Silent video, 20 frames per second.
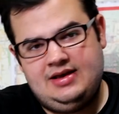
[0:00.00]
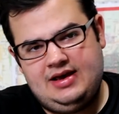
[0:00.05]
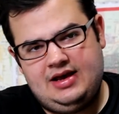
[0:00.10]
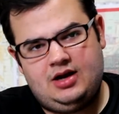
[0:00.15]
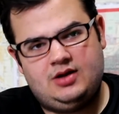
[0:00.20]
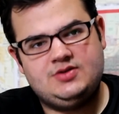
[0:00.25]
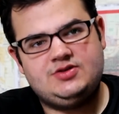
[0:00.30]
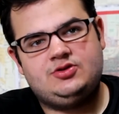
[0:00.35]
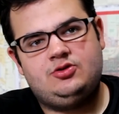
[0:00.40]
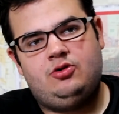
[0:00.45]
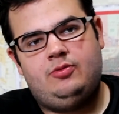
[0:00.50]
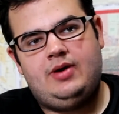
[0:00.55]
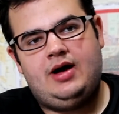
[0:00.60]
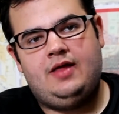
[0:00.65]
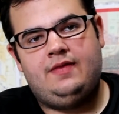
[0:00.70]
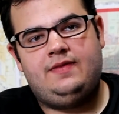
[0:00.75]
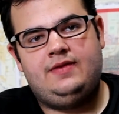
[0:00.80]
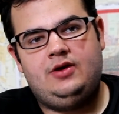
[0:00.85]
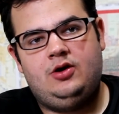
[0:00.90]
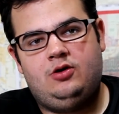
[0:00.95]
and also
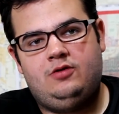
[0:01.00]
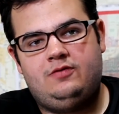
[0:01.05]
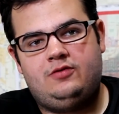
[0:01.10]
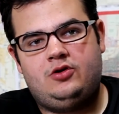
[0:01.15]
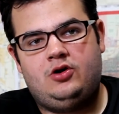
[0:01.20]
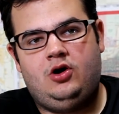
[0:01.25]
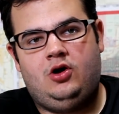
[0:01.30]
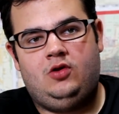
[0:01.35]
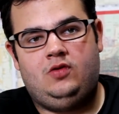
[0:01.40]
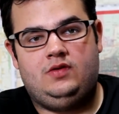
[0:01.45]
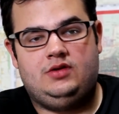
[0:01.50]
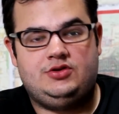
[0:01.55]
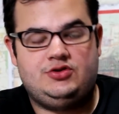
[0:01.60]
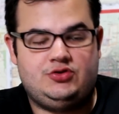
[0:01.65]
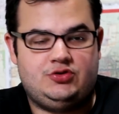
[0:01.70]
about the overall